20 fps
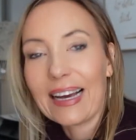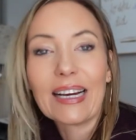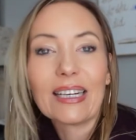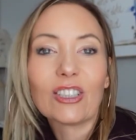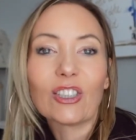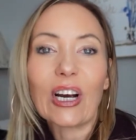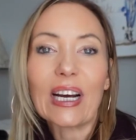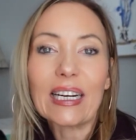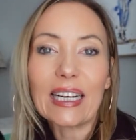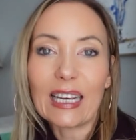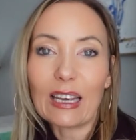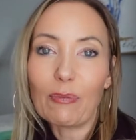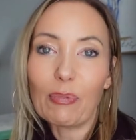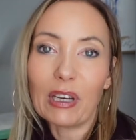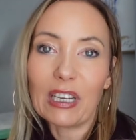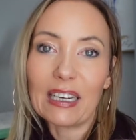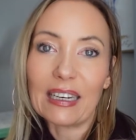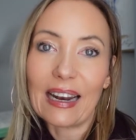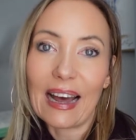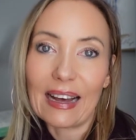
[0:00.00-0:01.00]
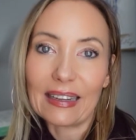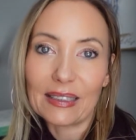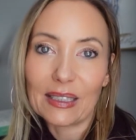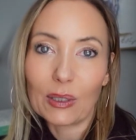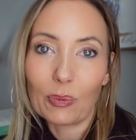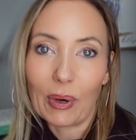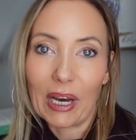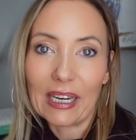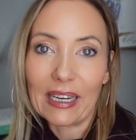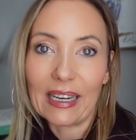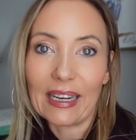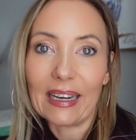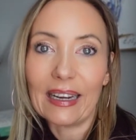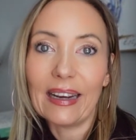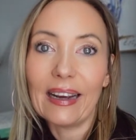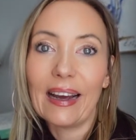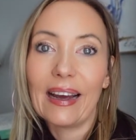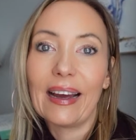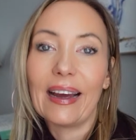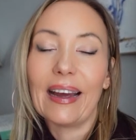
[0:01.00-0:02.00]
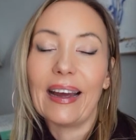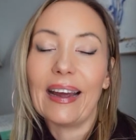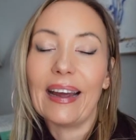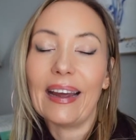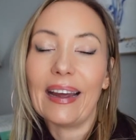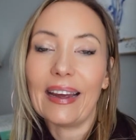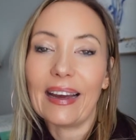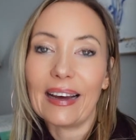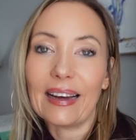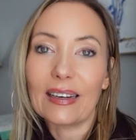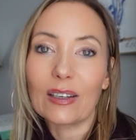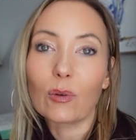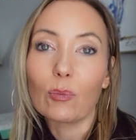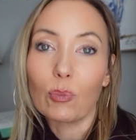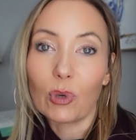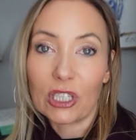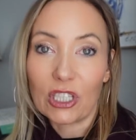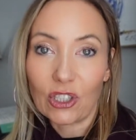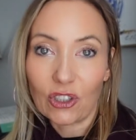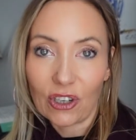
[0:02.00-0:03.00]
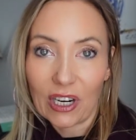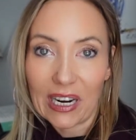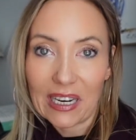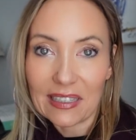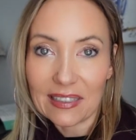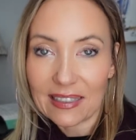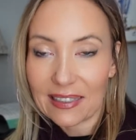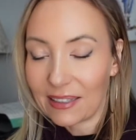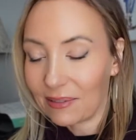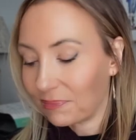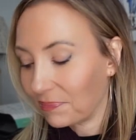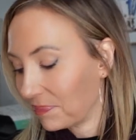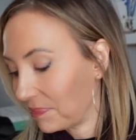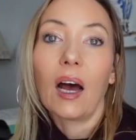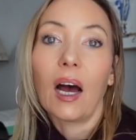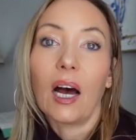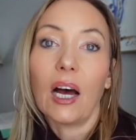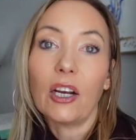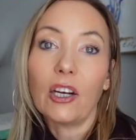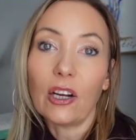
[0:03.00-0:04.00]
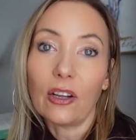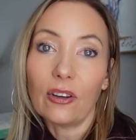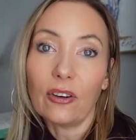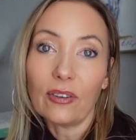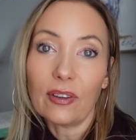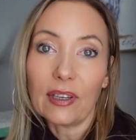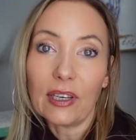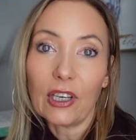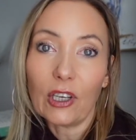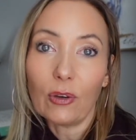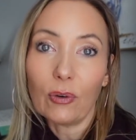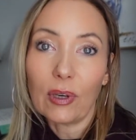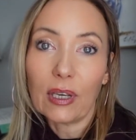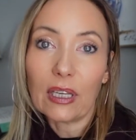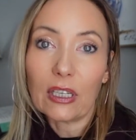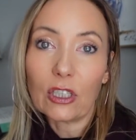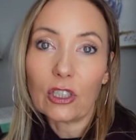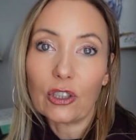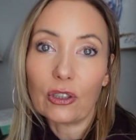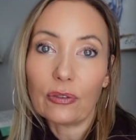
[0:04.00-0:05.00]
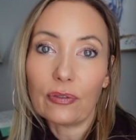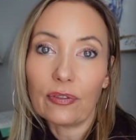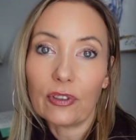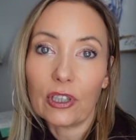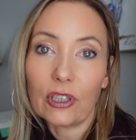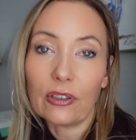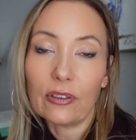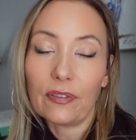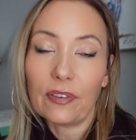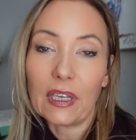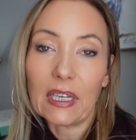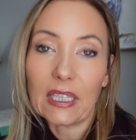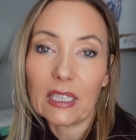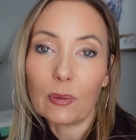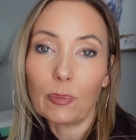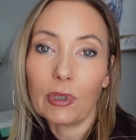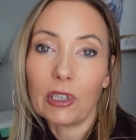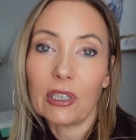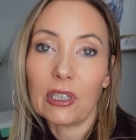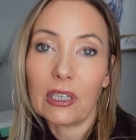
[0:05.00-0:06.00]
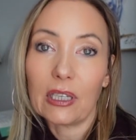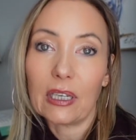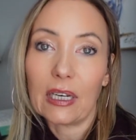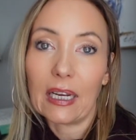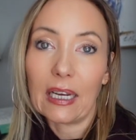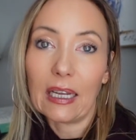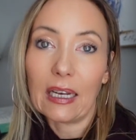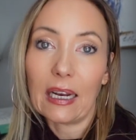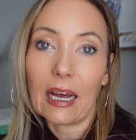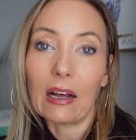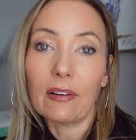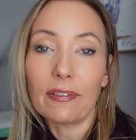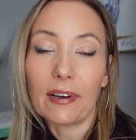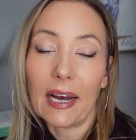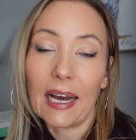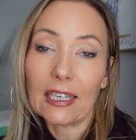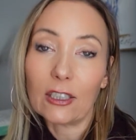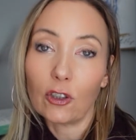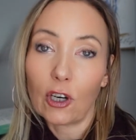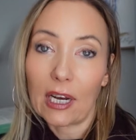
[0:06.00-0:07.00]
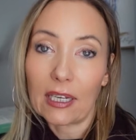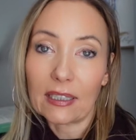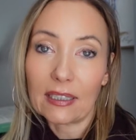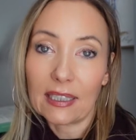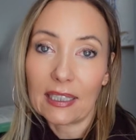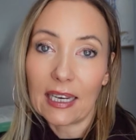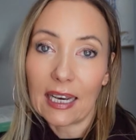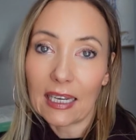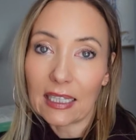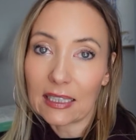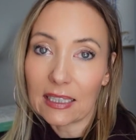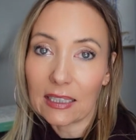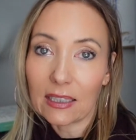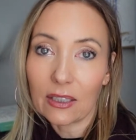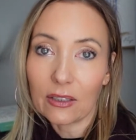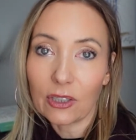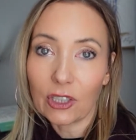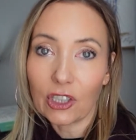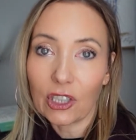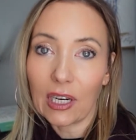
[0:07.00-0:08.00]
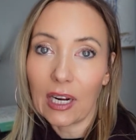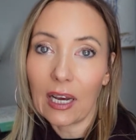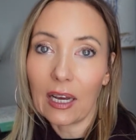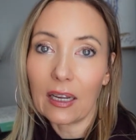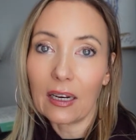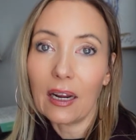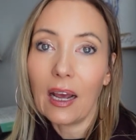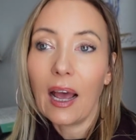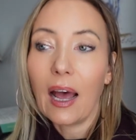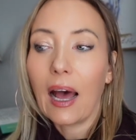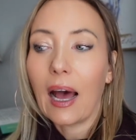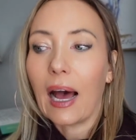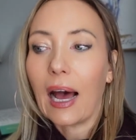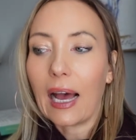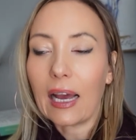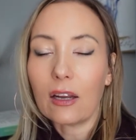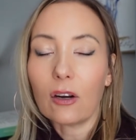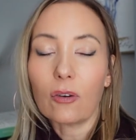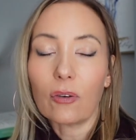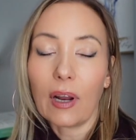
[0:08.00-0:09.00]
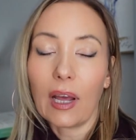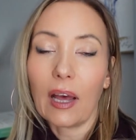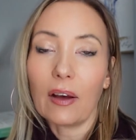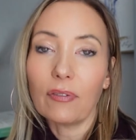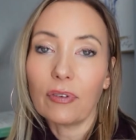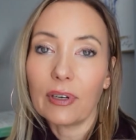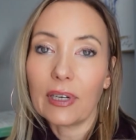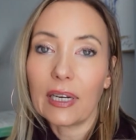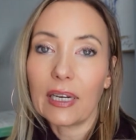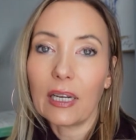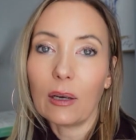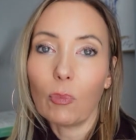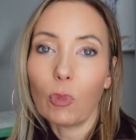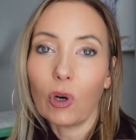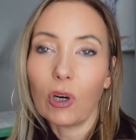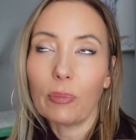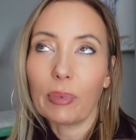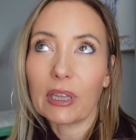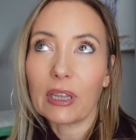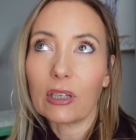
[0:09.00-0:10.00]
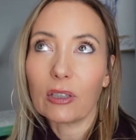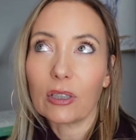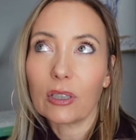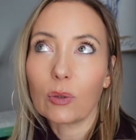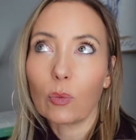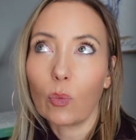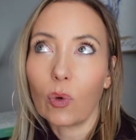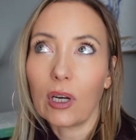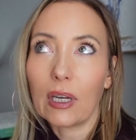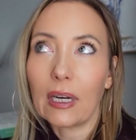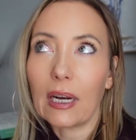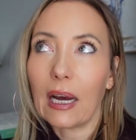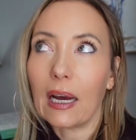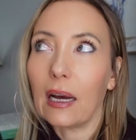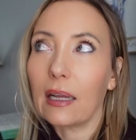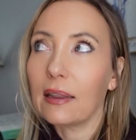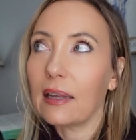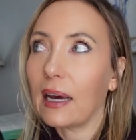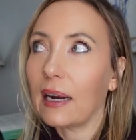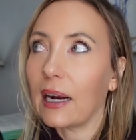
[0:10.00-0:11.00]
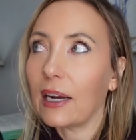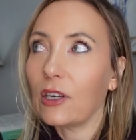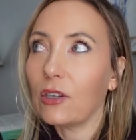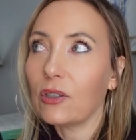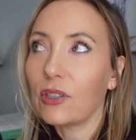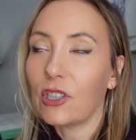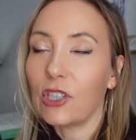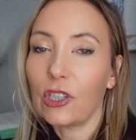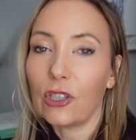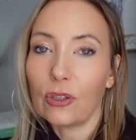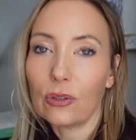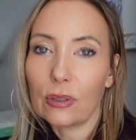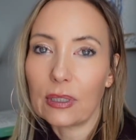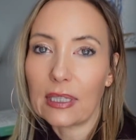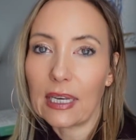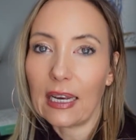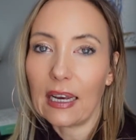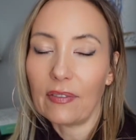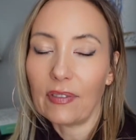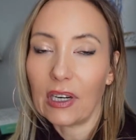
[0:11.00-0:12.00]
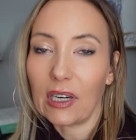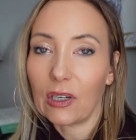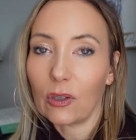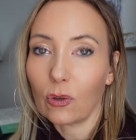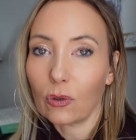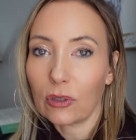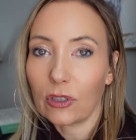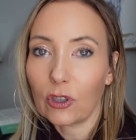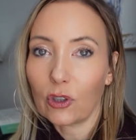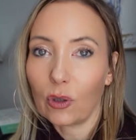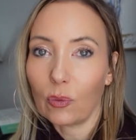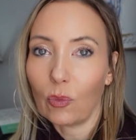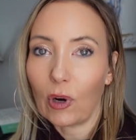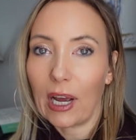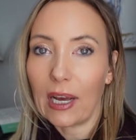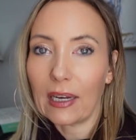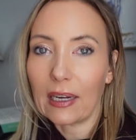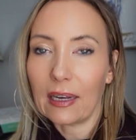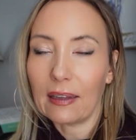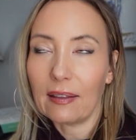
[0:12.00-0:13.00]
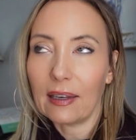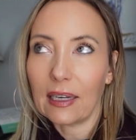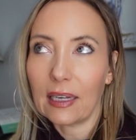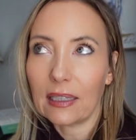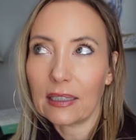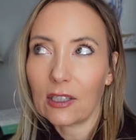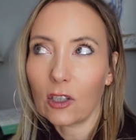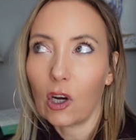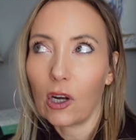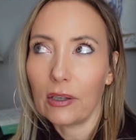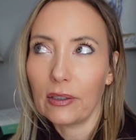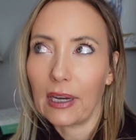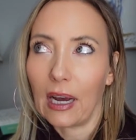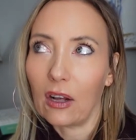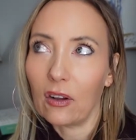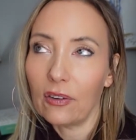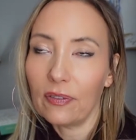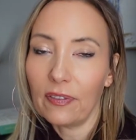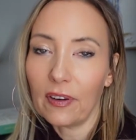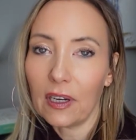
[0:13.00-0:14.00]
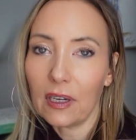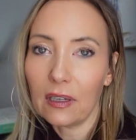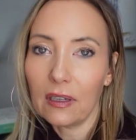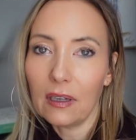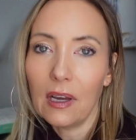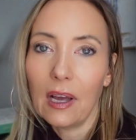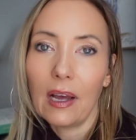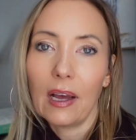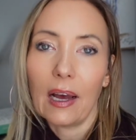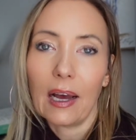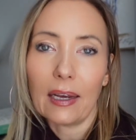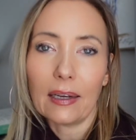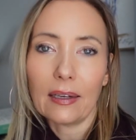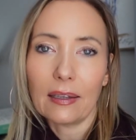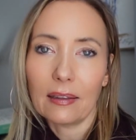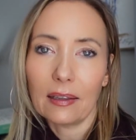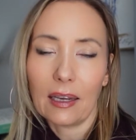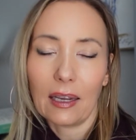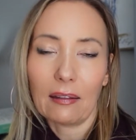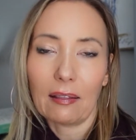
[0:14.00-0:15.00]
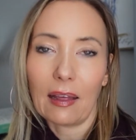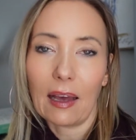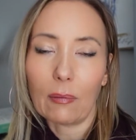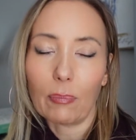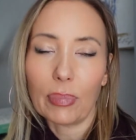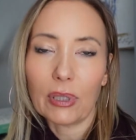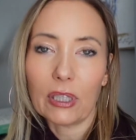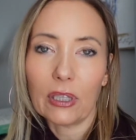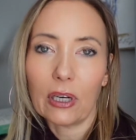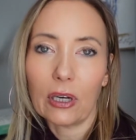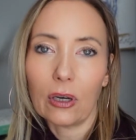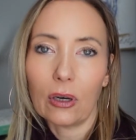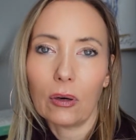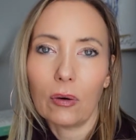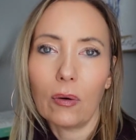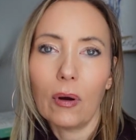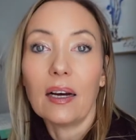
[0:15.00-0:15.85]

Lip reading: Try to keep it not sweaty and moisturized. Another thing you can do for your feet is put an alpha hydroxy acid lotion on. I don't have one anymore, but there's one that I used to use. They have it at Nordstrom Rack. I think it's called Alpha. I can link that below.